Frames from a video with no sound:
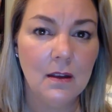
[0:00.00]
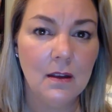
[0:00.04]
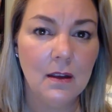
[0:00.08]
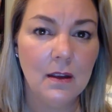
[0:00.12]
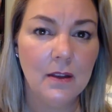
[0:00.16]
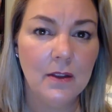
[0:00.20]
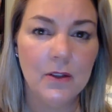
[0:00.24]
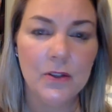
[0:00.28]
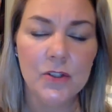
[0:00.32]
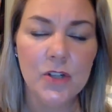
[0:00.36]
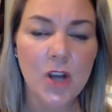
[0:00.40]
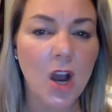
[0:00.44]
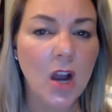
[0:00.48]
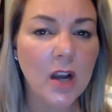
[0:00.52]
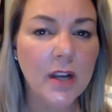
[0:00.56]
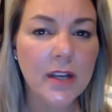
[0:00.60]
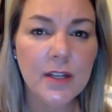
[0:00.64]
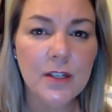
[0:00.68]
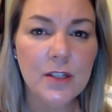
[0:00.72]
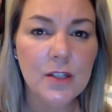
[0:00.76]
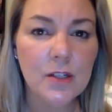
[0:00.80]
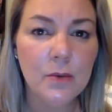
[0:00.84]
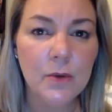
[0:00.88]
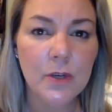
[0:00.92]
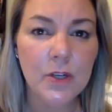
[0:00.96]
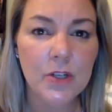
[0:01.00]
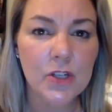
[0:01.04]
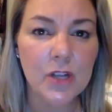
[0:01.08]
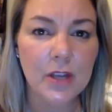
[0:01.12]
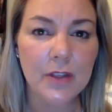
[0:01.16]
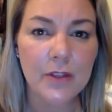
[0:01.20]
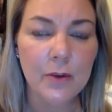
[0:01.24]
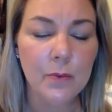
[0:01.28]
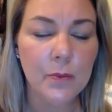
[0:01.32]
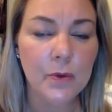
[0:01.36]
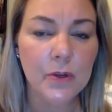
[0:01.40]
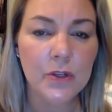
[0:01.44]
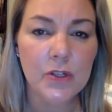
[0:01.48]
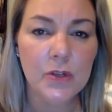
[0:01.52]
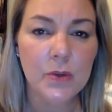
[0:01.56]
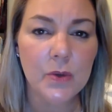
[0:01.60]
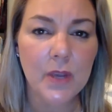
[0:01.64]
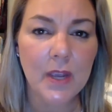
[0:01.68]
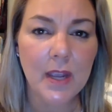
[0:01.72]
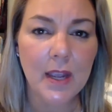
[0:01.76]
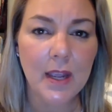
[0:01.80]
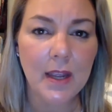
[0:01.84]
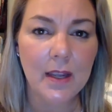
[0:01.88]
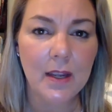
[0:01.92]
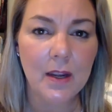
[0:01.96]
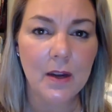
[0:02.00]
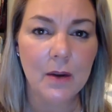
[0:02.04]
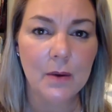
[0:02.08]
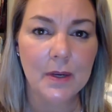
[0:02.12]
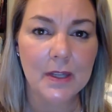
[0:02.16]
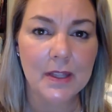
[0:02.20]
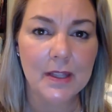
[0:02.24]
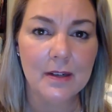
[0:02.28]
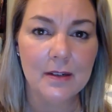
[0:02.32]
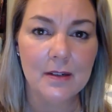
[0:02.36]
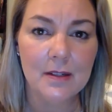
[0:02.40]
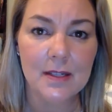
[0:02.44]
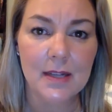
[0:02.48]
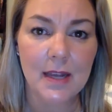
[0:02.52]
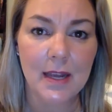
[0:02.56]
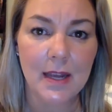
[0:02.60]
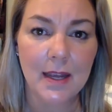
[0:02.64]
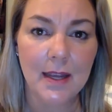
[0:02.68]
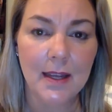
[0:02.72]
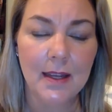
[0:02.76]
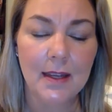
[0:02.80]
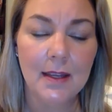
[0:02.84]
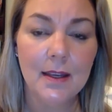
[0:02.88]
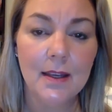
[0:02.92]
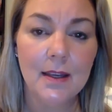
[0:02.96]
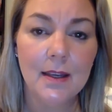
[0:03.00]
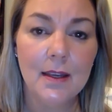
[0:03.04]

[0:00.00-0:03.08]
And they're talking to each other, but you can't hear what they're saying.